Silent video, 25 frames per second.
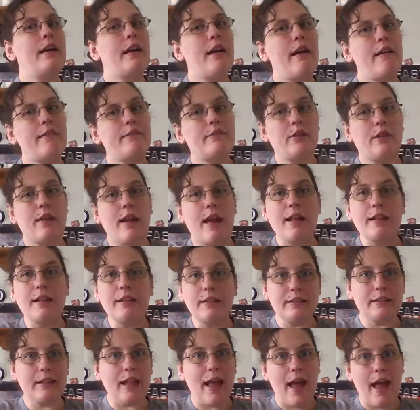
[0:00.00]
after
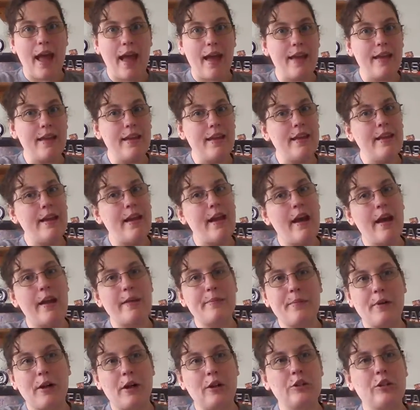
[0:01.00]
ending that, I
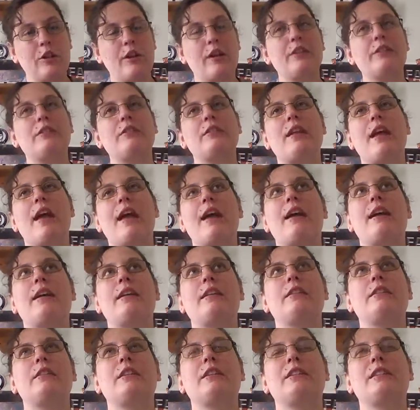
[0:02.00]
apologize,
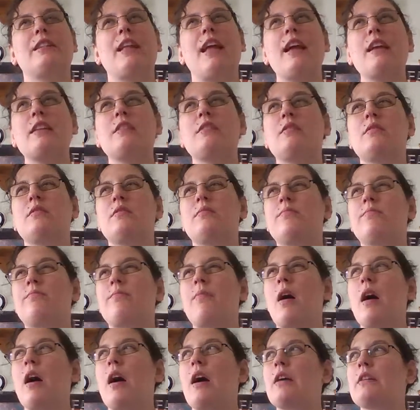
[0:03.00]
and the next
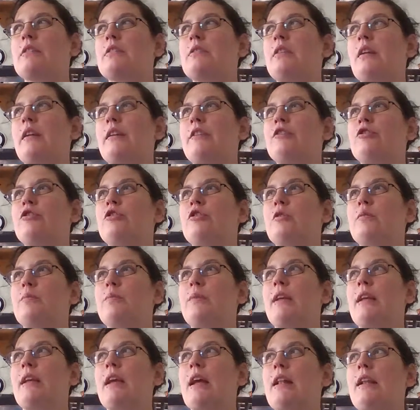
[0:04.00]
box I should
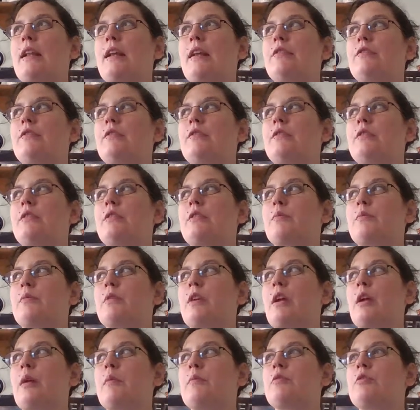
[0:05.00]
be getting
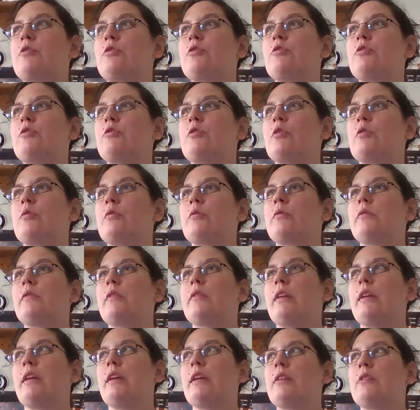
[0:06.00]
sometime
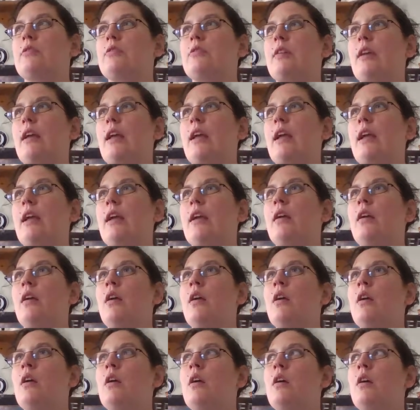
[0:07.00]
soon is a
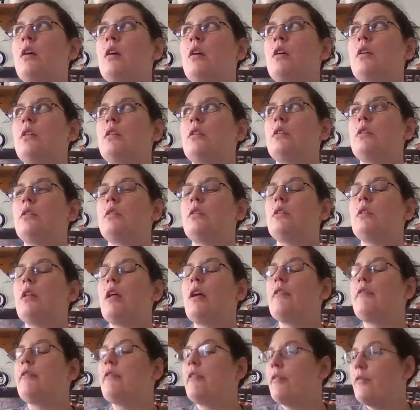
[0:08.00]

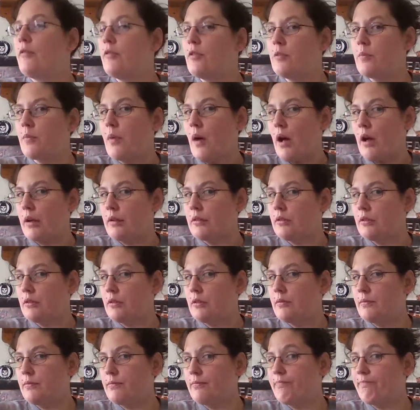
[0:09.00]
Level Food
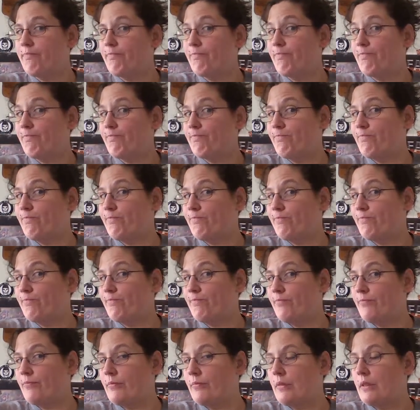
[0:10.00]
box,
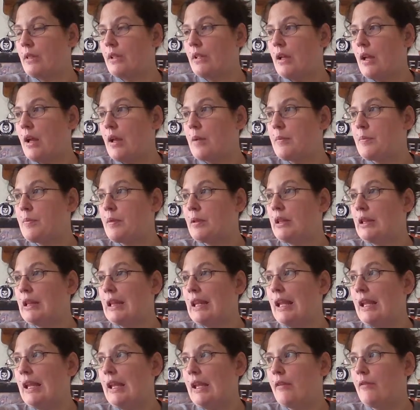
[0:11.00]
I
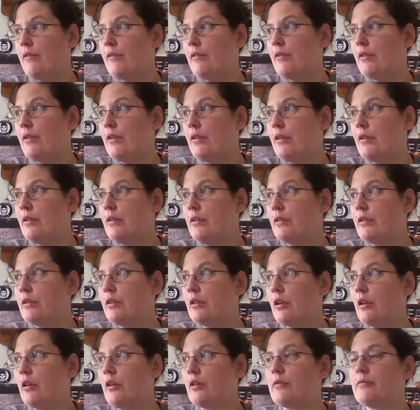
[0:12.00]
believe.
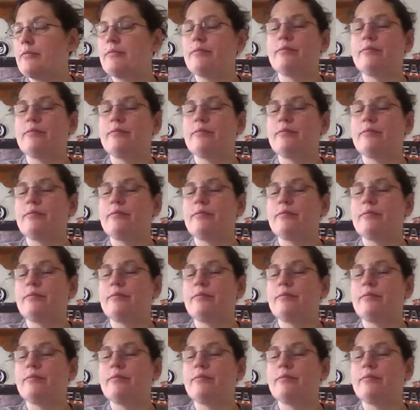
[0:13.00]
So,